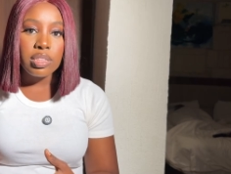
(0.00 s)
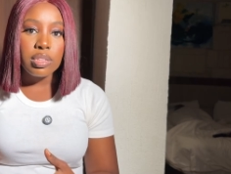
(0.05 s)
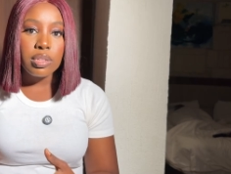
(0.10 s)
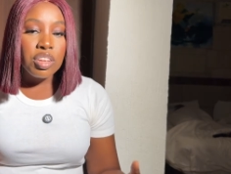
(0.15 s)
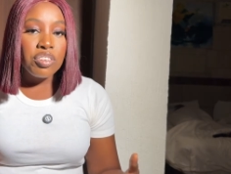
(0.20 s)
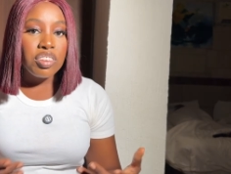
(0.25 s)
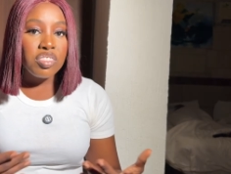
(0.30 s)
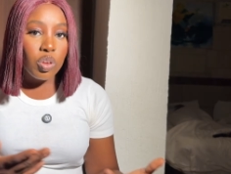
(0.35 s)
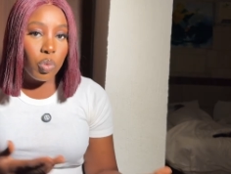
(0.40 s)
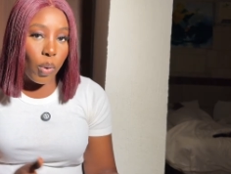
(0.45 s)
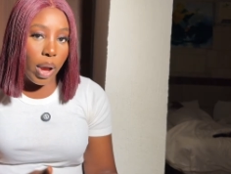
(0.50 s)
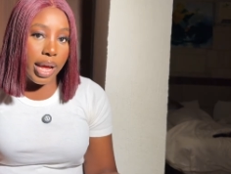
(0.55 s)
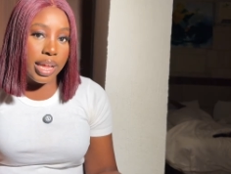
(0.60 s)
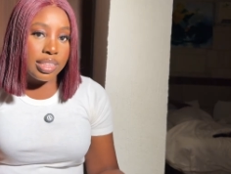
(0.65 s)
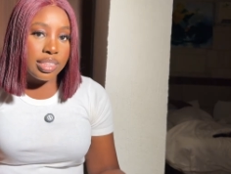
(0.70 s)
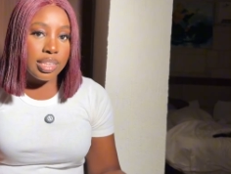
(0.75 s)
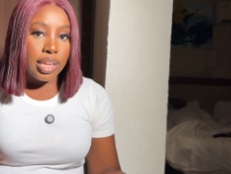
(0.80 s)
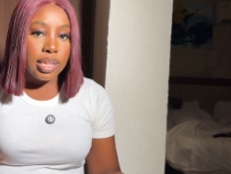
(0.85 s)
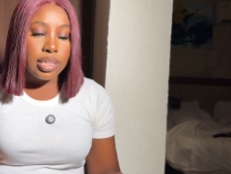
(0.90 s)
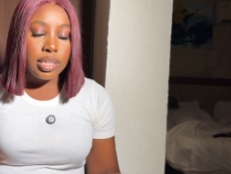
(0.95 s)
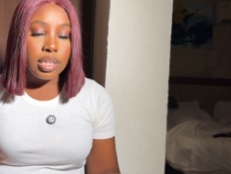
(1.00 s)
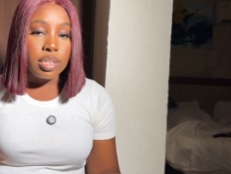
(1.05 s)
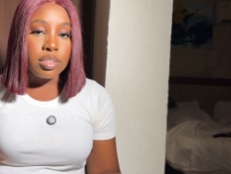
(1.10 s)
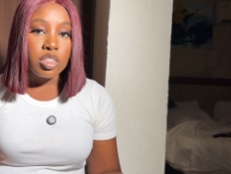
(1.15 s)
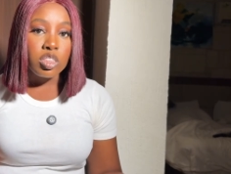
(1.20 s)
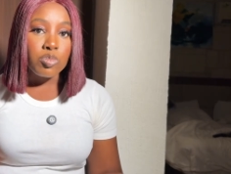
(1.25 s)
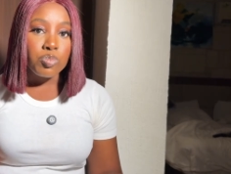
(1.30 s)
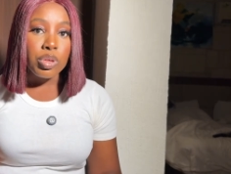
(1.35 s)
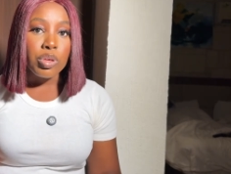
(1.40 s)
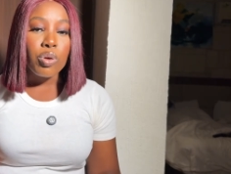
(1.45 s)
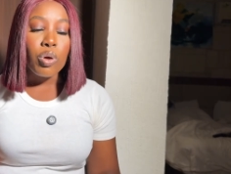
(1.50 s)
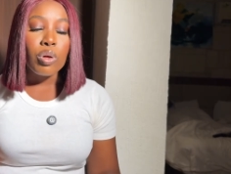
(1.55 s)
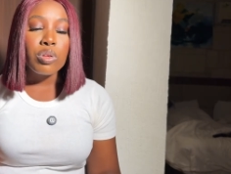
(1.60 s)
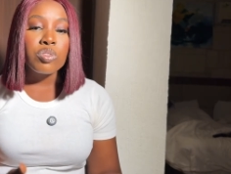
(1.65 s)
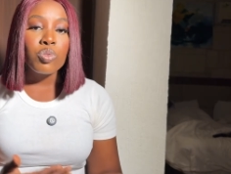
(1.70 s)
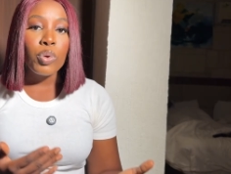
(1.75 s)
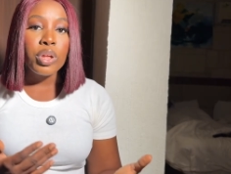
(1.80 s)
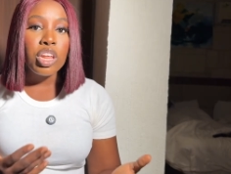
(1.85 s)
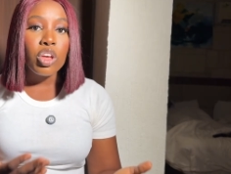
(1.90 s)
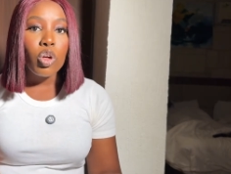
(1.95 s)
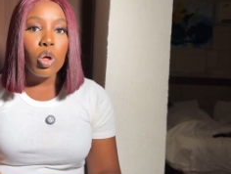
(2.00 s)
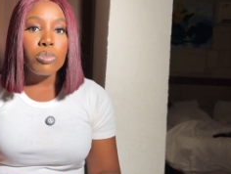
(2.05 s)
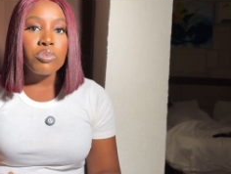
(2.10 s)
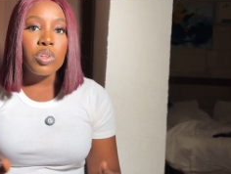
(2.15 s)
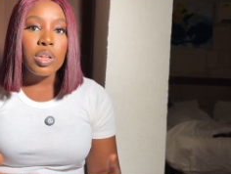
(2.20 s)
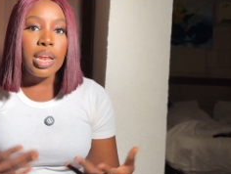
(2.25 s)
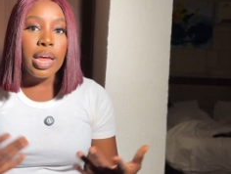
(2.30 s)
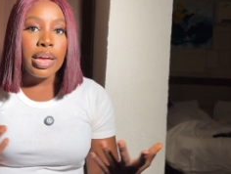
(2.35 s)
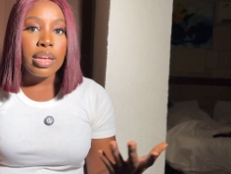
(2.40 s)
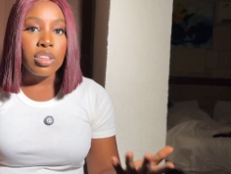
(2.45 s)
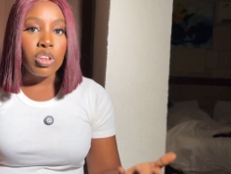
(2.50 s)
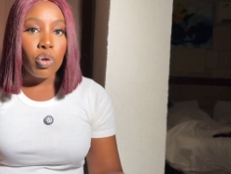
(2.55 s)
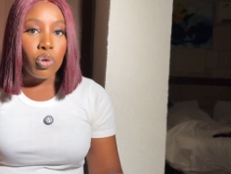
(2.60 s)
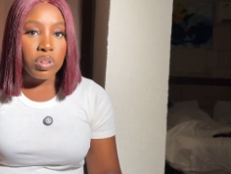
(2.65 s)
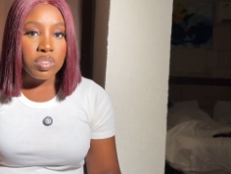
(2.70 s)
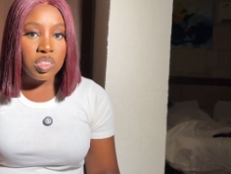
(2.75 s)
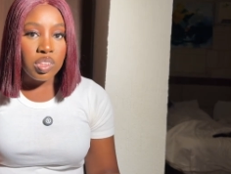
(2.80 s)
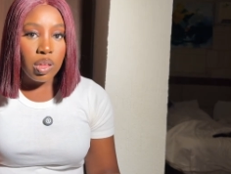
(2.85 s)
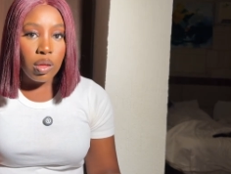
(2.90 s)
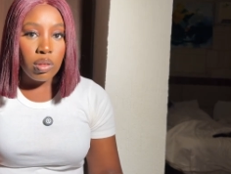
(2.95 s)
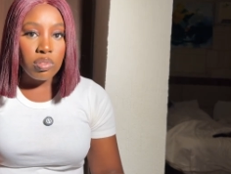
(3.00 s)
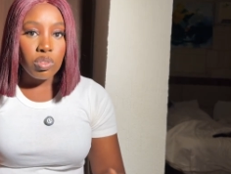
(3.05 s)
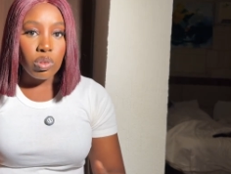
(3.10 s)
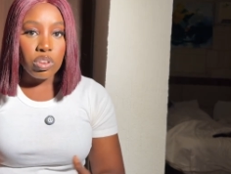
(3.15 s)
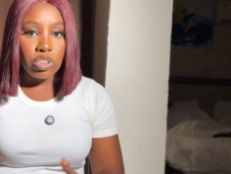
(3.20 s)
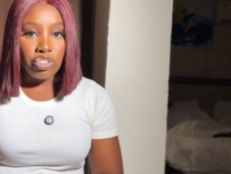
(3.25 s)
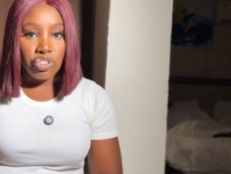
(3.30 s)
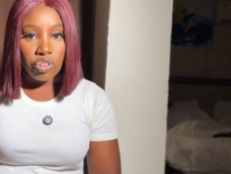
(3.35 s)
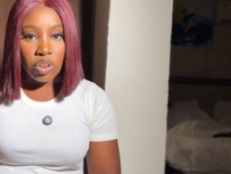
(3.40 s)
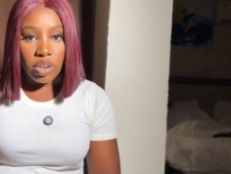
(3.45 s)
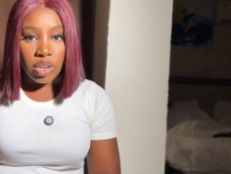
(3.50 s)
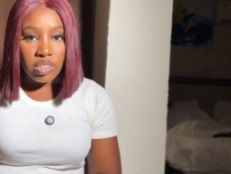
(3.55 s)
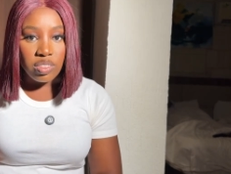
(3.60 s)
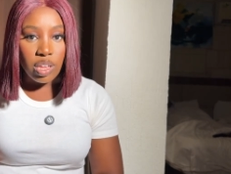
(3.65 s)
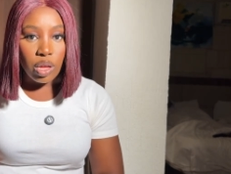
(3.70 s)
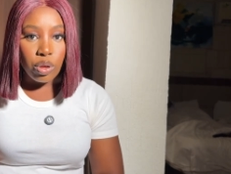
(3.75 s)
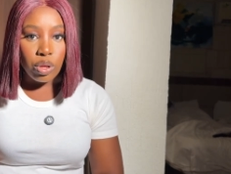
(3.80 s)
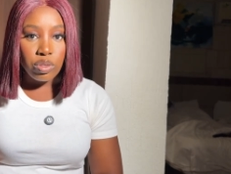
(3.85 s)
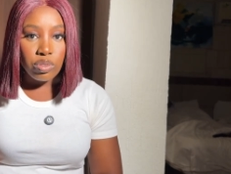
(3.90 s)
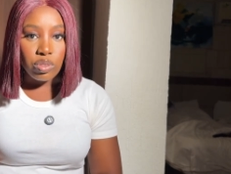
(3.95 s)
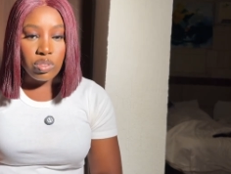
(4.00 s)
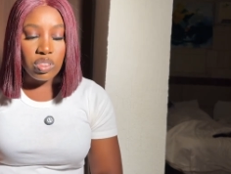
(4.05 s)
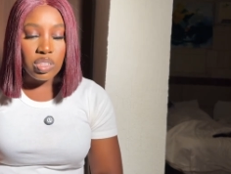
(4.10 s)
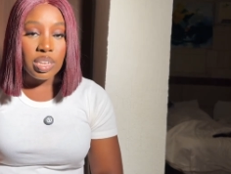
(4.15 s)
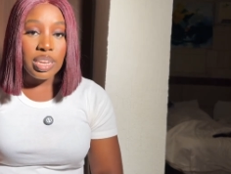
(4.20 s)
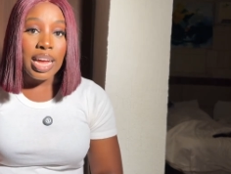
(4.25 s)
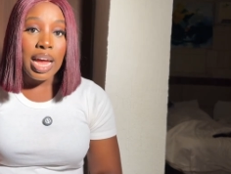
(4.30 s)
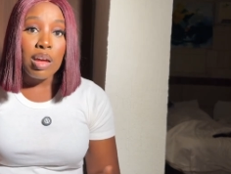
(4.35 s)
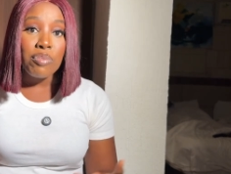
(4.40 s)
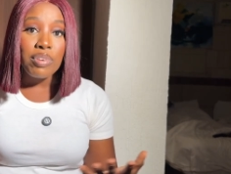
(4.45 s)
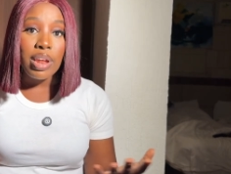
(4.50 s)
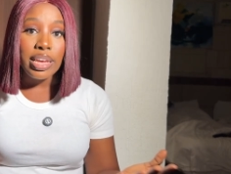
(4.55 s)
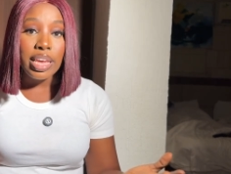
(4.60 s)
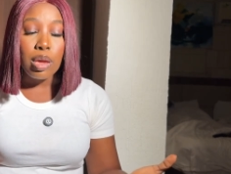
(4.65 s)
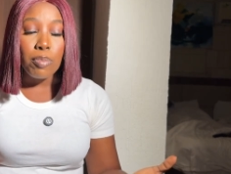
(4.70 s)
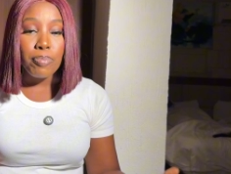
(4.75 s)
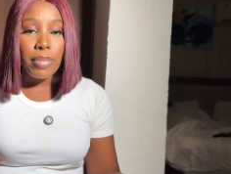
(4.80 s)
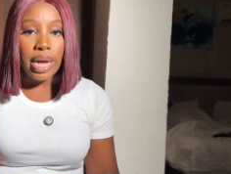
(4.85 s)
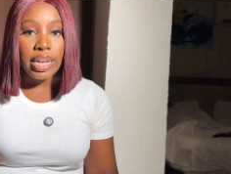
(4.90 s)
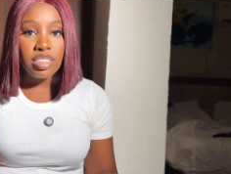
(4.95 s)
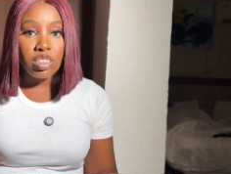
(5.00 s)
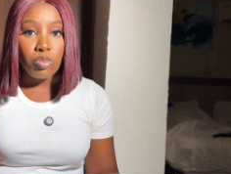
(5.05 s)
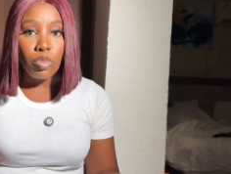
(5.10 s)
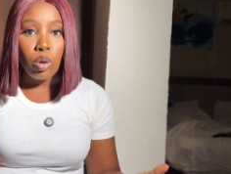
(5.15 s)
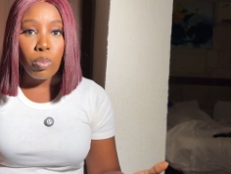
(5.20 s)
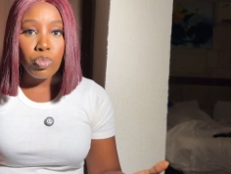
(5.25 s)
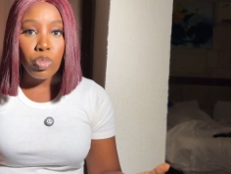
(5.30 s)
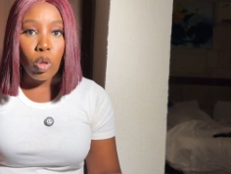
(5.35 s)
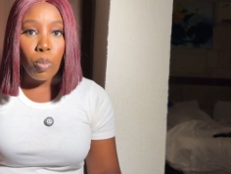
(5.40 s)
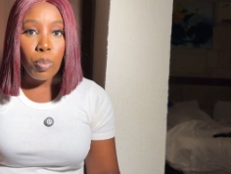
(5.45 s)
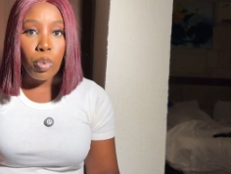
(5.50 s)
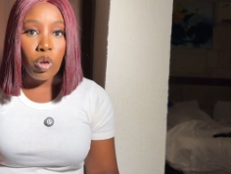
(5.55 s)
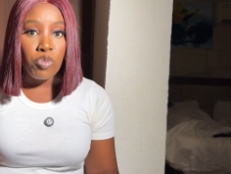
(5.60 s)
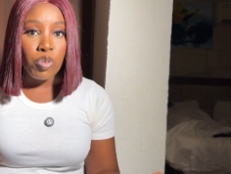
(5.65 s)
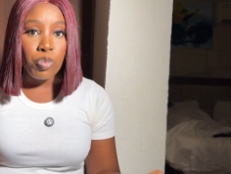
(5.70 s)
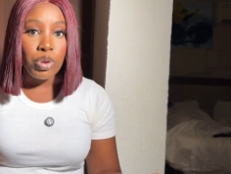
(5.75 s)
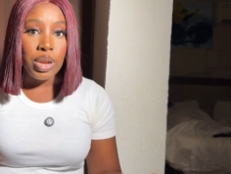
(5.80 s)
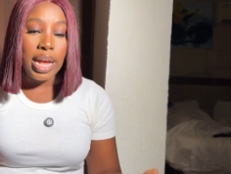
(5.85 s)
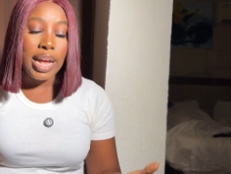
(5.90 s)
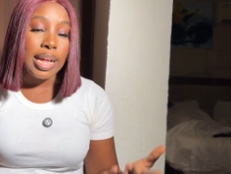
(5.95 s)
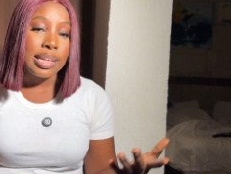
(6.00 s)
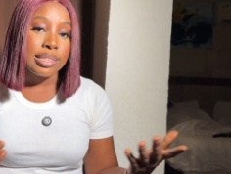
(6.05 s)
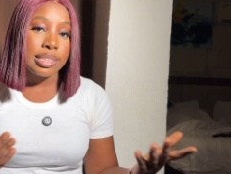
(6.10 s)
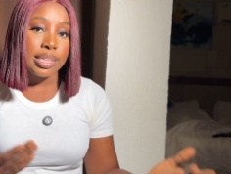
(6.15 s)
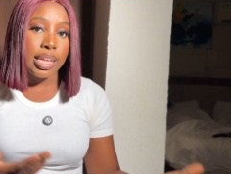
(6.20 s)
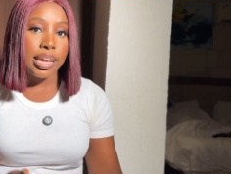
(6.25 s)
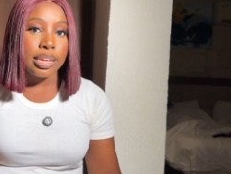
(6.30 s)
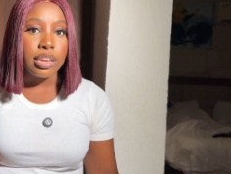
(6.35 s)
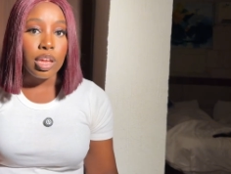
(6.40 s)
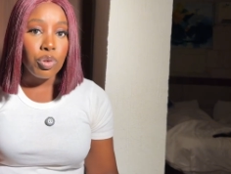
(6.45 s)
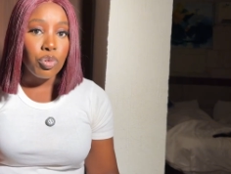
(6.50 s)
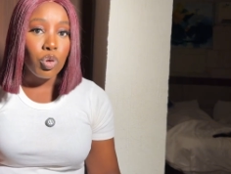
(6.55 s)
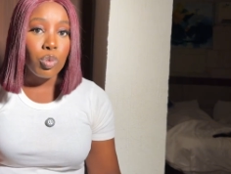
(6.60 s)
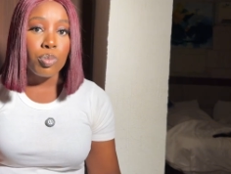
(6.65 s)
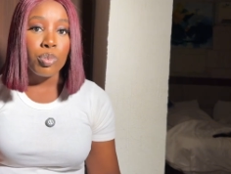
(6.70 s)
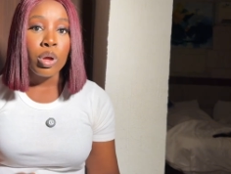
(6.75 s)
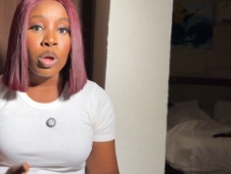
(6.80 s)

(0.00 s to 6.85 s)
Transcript: The reason why I said this is because when it comes to like the hotels or the shortlets they're going to stay, they have like a maximum number of people that can stay in a room,